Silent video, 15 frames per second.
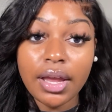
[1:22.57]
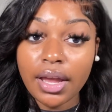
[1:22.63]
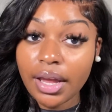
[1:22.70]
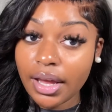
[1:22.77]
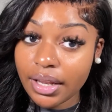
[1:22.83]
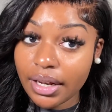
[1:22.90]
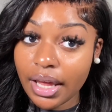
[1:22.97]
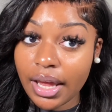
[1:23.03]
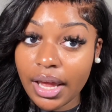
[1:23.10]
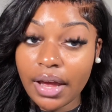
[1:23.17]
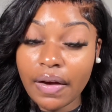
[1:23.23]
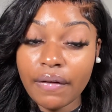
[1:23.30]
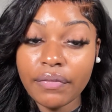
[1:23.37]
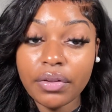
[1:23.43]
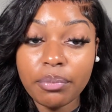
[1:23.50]
And they
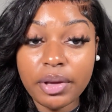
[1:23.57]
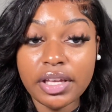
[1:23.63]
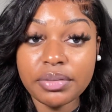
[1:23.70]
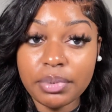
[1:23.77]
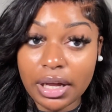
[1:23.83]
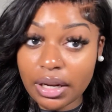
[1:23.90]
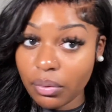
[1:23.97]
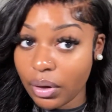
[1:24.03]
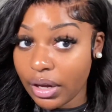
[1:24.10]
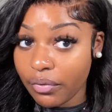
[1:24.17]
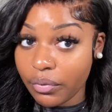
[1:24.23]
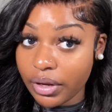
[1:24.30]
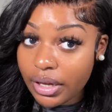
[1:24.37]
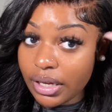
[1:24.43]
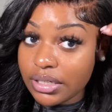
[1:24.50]
have the best body wave
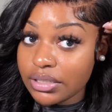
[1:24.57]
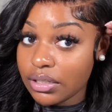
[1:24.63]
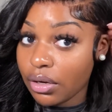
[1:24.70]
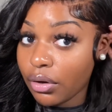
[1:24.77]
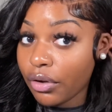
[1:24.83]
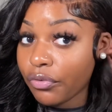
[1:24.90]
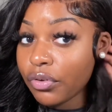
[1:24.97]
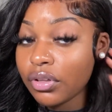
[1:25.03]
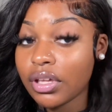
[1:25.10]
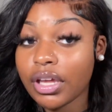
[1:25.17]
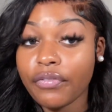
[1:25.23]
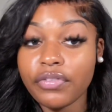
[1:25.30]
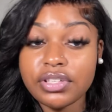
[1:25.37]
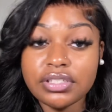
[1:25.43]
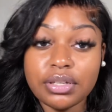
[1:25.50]
wigs. So if you're looking
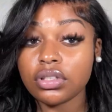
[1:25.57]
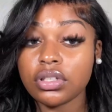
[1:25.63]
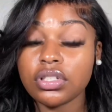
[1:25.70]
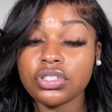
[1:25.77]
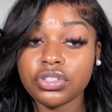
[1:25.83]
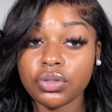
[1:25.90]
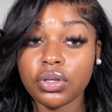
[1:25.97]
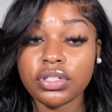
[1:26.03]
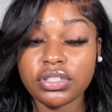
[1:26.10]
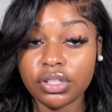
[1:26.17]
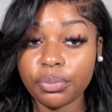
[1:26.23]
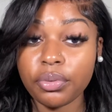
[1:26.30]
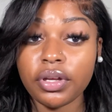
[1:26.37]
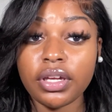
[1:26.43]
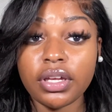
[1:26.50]
for something short,
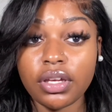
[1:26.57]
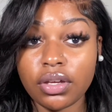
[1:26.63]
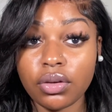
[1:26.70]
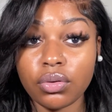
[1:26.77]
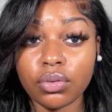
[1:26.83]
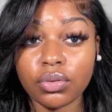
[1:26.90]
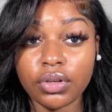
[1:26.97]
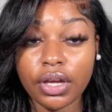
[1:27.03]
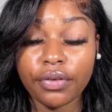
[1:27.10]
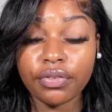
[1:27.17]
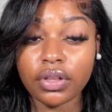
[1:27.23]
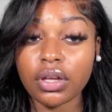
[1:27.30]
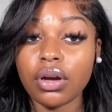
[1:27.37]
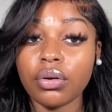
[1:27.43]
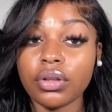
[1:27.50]
simple, and cute, definitely
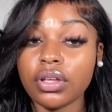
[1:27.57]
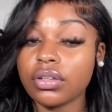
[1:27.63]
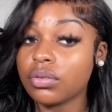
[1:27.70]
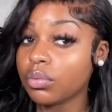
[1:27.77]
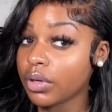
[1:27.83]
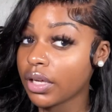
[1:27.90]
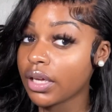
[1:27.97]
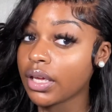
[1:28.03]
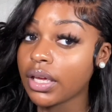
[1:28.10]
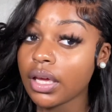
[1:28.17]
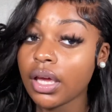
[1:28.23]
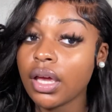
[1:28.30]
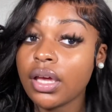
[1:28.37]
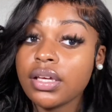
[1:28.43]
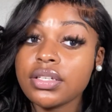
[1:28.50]
go with this wig.
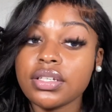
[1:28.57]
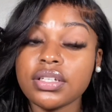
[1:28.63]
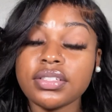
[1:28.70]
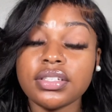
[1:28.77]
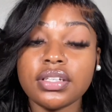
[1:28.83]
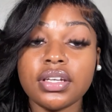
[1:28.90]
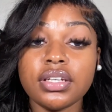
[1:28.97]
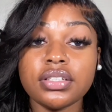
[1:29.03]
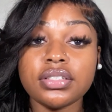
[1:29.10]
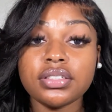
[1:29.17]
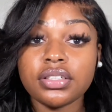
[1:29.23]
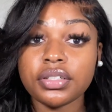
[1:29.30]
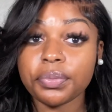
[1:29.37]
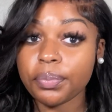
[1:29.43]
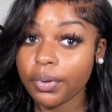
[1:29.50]
16 inches
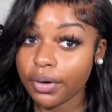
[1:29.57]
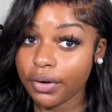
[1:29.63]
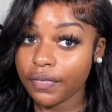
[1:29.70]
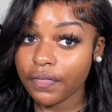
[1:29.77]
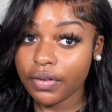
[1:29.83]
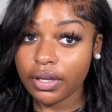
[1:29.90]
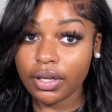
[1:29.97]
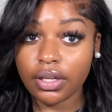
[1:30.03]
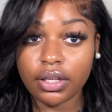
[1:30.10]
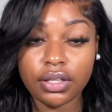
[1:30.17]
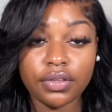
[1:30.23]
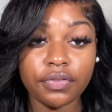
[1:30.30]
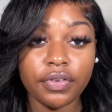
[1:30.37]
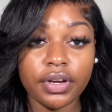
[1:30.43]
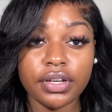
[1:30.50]
is perfect. It's
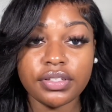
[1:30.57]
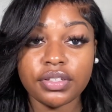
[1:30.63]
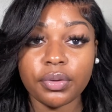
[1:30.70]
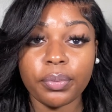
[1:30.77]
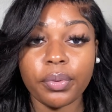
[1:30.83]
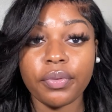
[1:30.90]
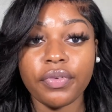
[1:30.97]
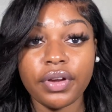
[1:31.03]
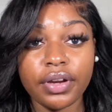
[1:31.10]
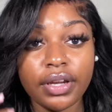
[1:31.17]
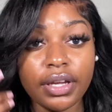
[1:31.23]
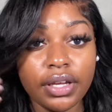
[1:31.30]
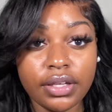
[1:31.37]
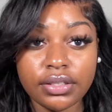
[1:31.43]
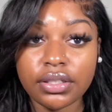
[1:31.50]
very simple, very
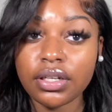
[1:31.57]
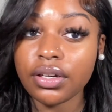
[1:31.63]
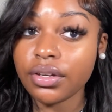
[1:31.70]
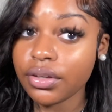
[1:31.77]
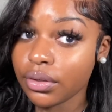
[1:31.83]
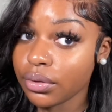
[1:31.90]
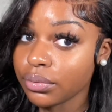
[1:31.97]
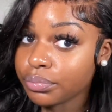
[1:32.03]
easy to do.